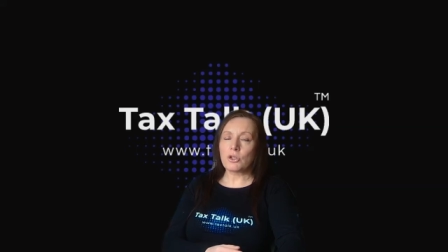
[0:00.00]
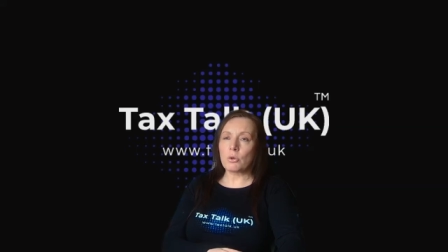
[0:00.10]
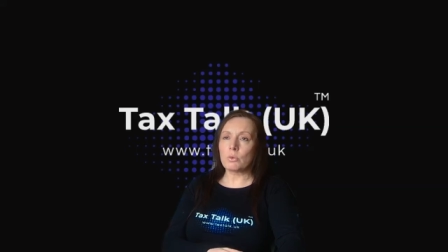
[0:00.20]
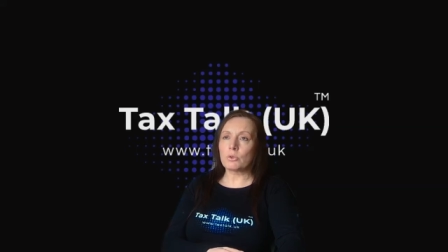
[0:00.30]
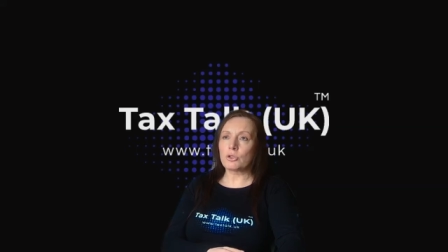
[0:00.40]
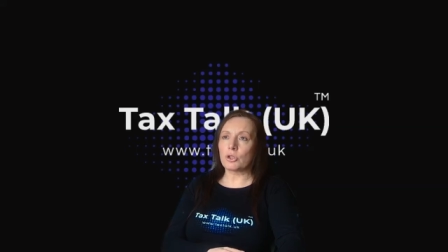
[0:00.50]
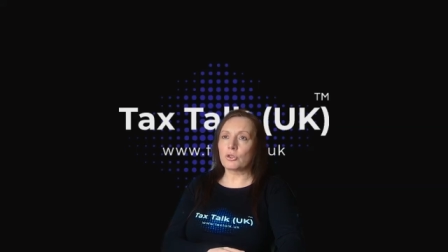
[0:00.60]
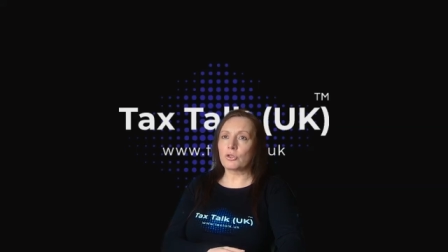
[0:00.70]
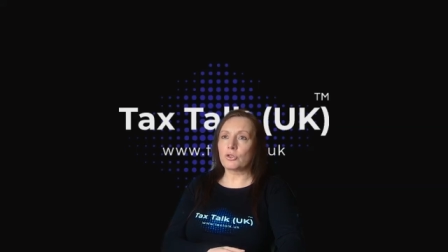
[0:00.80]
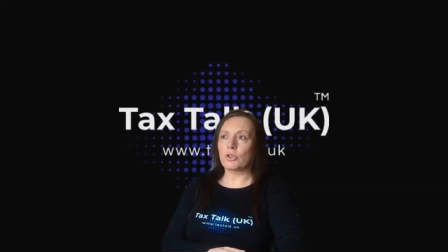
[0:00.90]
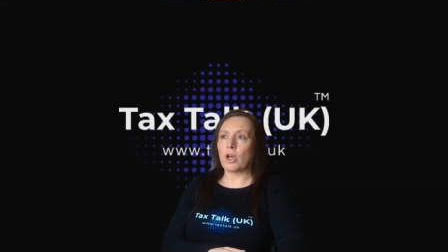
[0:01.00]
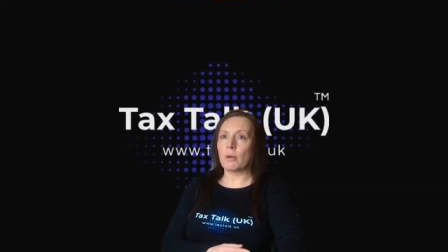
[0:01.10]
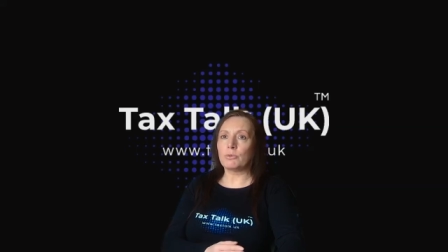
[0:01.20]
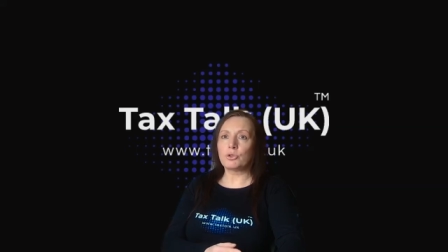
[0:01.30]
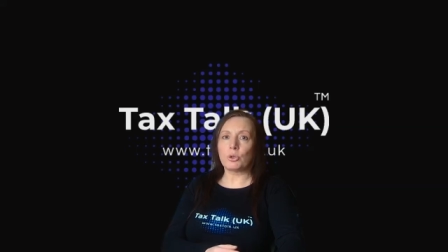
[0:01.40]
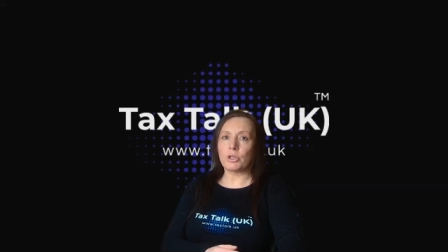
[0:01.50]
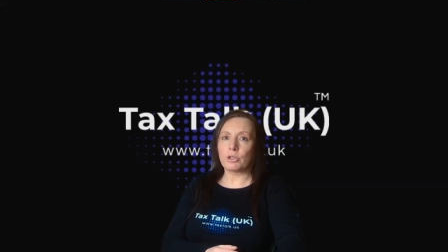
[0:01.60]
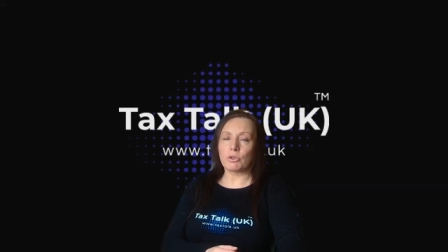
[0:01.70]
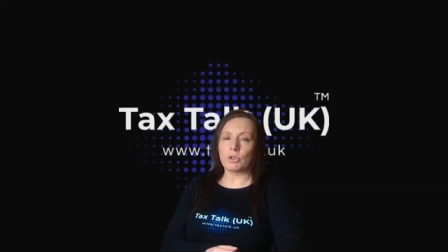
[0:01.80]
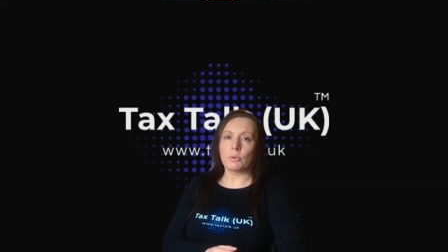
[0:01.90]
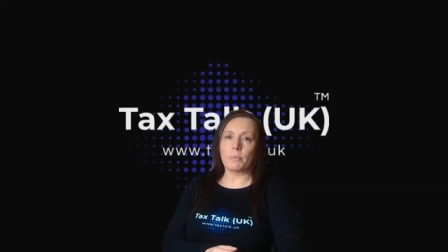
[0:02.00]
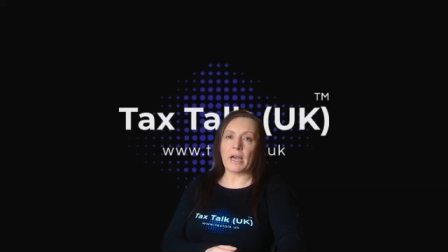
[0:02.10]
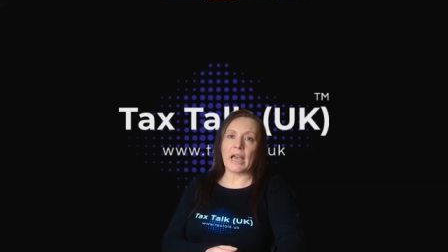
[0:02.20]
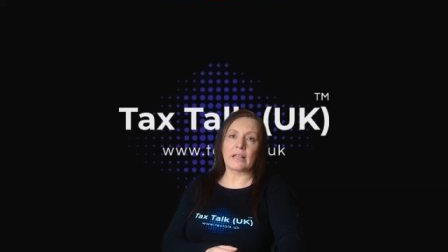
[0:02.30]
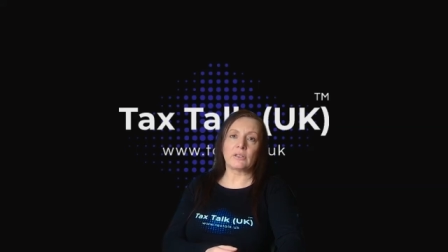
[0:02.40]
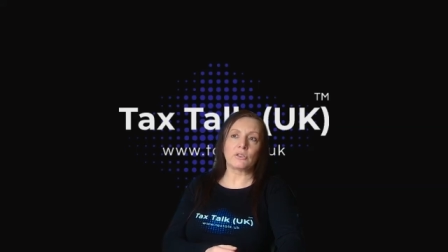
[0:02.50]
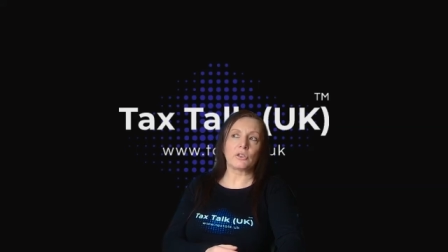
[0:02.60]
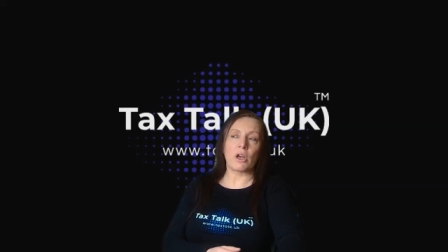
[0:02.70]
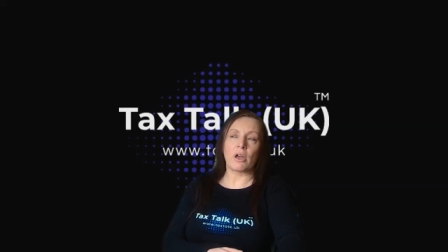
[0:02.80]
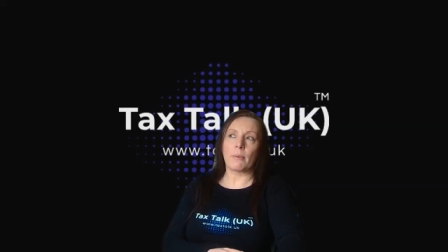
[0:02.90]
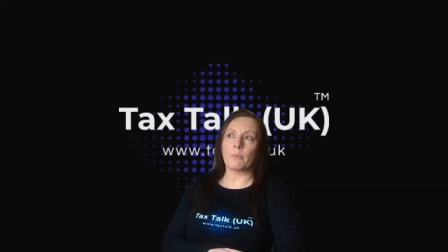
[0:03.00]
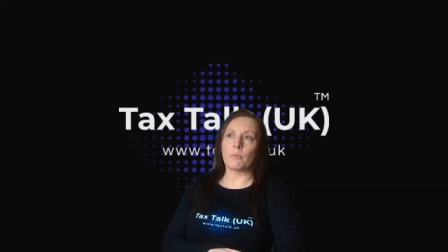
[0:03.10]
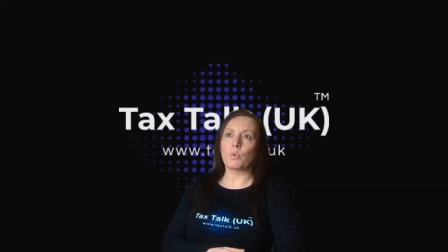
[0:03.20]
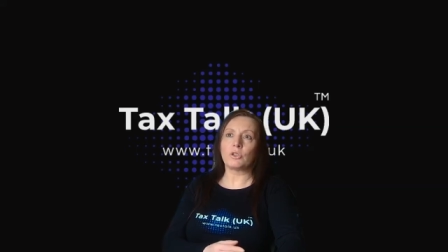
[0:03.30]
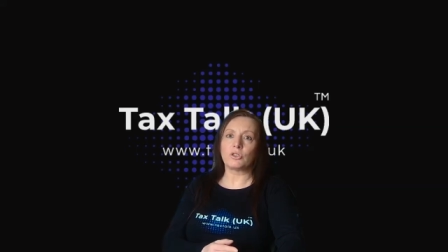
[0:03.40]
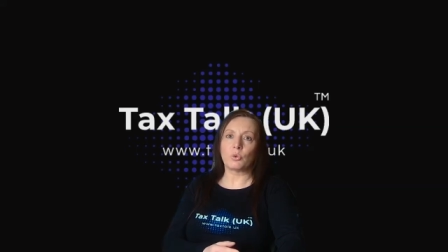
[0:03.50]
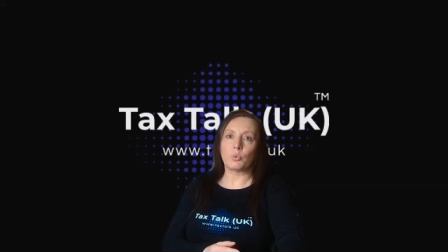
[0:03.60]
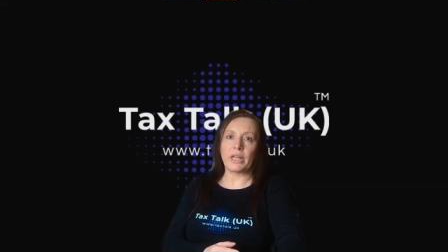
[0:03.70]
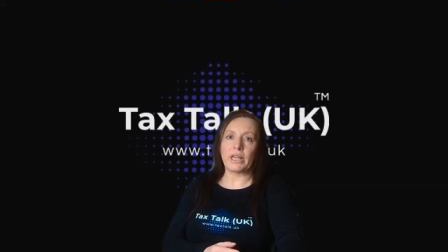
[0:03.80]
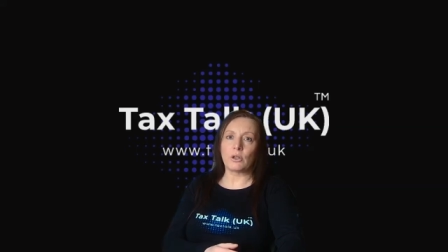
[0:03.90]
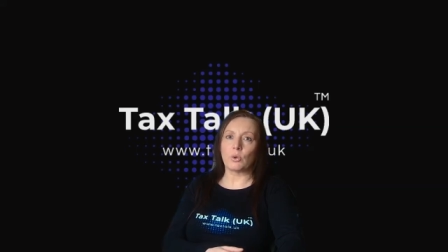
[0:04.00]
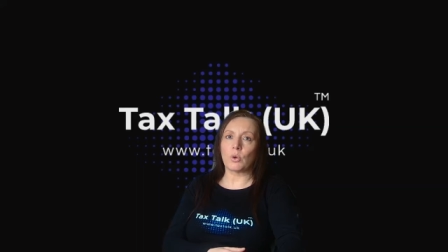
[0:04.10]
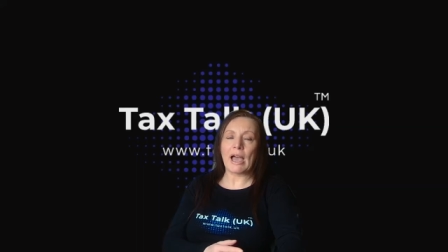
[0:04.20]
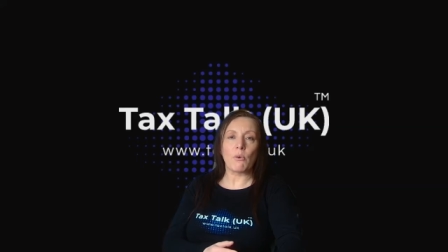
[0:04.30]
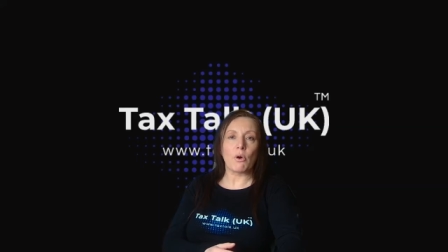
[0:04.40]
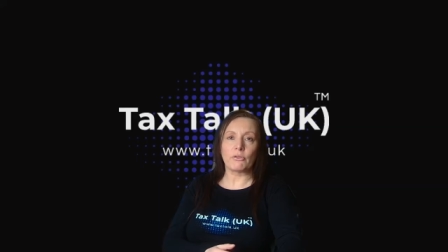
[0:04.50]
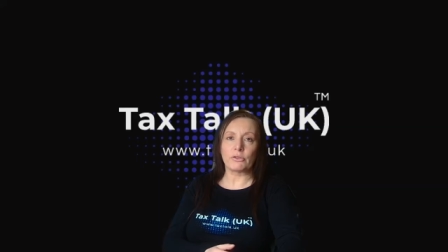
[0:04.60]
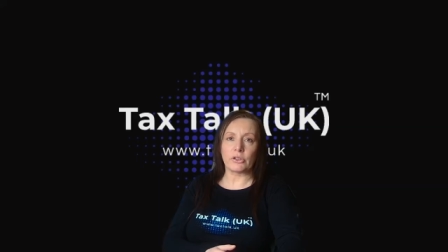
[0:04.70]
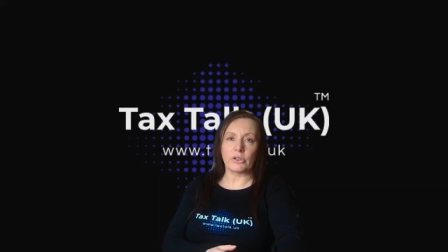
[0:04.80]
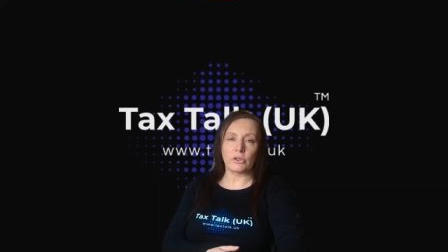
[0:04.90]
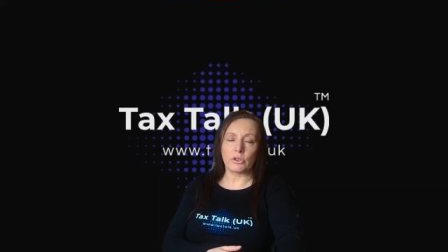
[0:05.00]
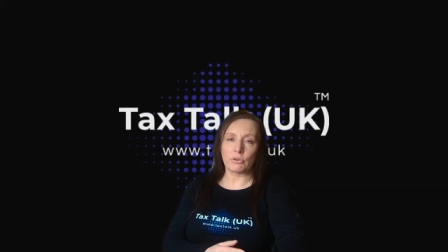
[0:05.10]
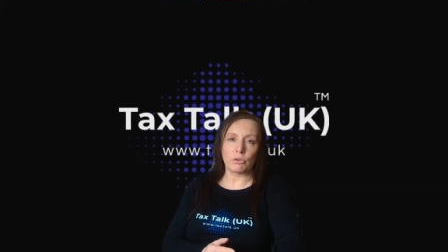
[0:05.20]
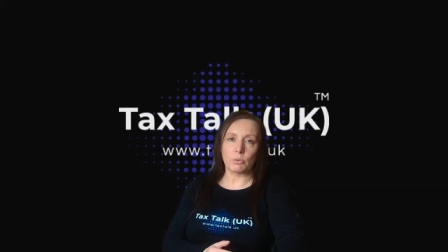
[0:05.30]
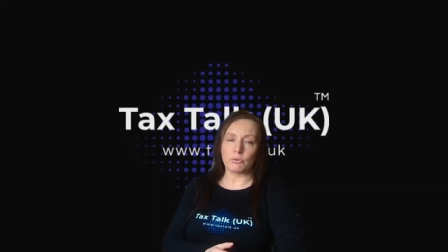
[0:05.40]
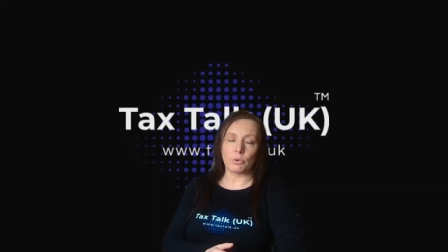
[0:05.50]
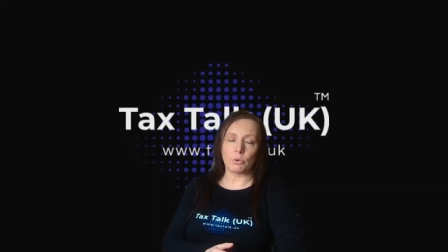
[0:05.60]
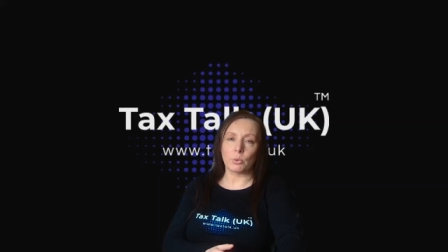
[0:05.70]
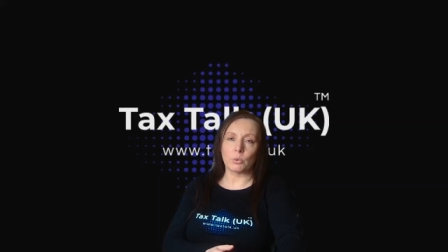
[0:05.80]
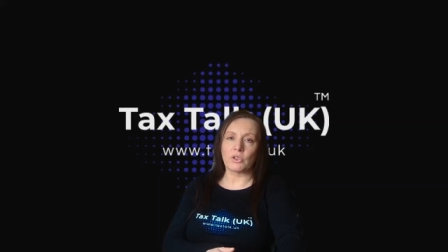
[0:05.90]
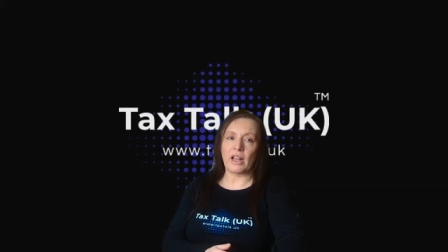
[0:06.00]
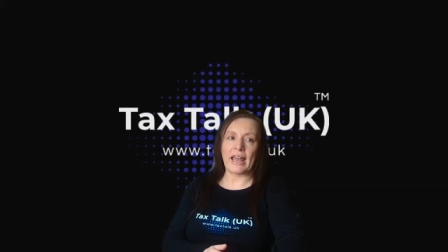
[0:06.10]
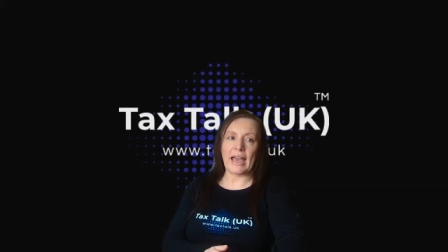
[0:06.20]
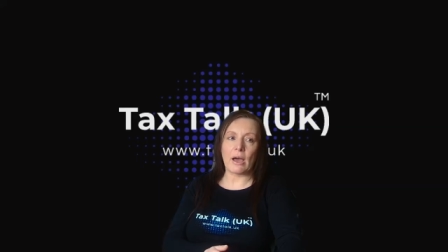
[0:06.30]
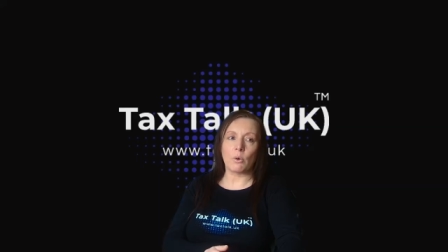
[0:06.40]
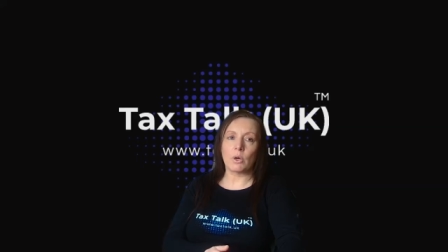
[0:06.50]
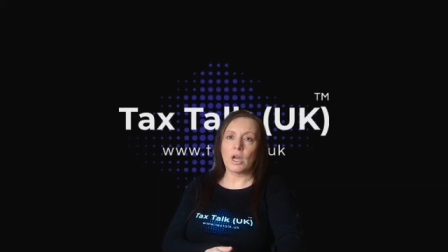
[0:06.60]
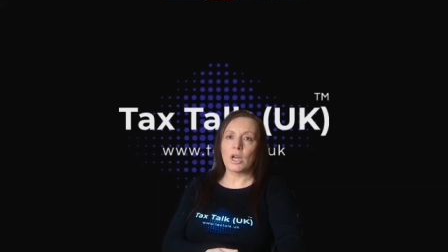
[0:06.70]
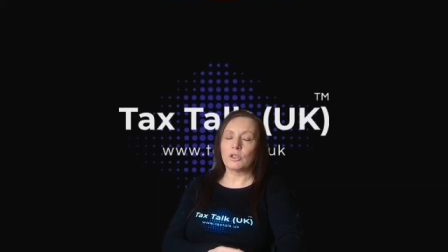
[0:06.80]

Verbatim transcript: Don't just um, join a group and um, once a week or how often the group's rules allow.